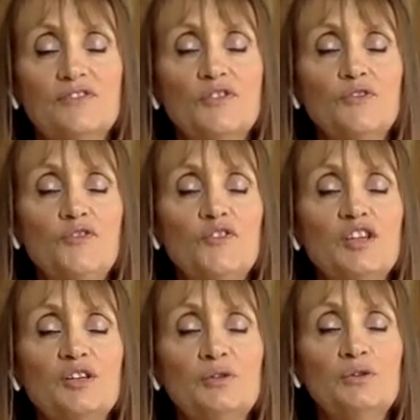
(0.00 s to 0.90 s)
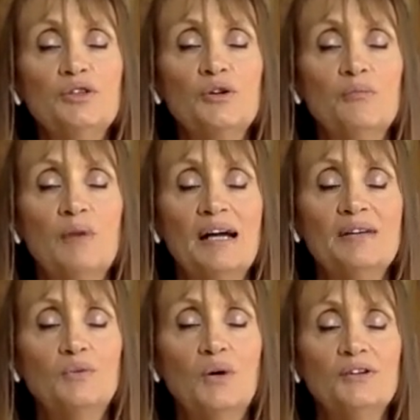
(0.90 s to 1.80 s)
If you feel your
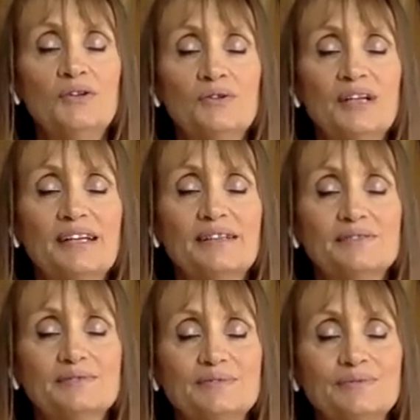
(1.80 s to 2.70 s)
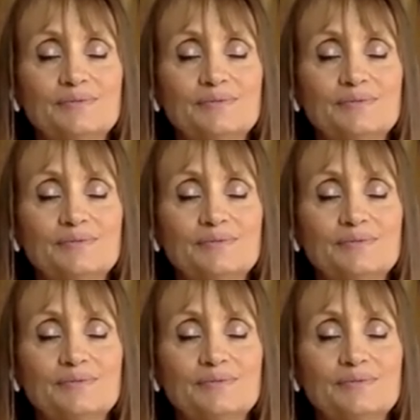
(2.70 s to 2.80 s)
mind wandering,